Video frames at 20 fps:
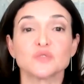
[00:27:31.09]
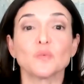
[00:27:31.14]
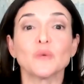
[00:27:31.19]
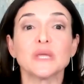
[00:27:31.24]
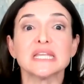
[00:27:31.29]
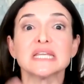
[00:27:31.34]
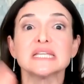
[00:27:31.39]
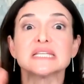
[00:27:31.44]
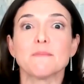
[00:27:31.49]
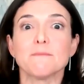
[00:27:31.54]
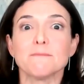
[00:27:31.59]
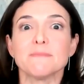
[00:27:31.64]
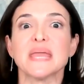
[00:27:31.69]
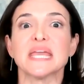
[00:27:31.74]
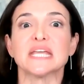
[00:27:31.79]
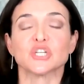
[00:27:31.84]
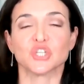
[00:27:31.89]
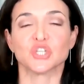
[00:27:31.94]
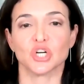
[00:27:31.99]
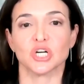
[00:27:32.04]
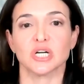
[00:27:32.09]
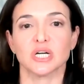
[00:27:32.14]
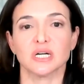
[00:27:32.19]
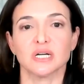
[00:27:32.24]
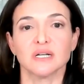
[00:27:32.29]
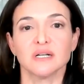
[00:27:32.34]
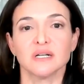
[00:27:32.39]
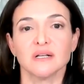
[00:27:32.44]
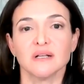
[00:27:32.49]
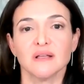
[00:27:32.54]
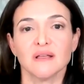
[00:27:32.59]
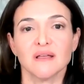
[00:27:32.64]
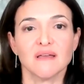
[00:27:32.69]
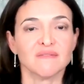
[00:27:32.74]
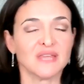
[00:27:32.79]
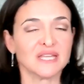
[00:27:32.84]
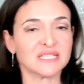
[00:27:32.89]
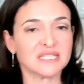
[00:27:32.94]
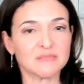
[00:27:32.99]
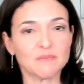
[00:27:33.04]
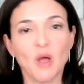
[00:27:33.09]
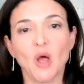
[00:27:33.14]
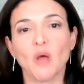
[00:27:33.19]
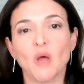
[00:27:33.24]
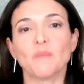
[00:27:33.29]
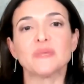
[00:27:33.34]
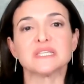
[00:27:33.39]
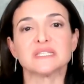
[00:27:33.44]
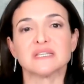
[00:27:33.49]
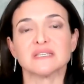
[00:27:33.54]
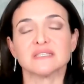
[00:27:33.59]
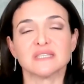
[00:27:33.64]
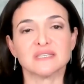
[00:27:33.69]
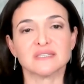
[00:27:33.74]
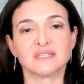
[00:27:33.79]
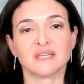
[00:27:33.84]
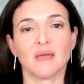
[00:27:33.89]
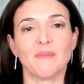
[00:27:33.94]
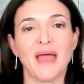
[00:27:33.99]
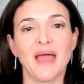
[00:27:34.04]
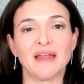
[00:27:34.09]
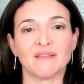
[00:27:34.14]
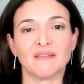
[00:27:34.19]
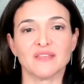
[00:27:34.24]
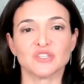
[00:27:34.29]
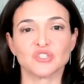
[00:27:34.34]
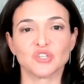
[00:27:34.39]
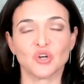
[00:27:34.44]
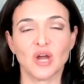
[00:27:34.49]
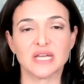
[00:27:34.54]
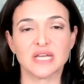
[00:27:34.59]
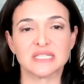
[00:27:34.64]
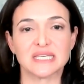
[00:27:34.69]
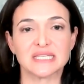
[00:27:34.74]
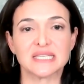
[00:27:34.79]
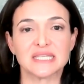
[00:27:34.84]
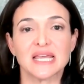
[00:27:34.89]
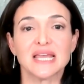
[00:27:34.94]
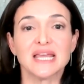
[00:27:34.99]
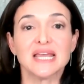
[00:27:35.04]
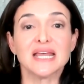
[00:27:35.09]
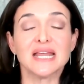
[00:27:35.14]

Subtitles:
We need to make sure that small businesses come out of this crisis,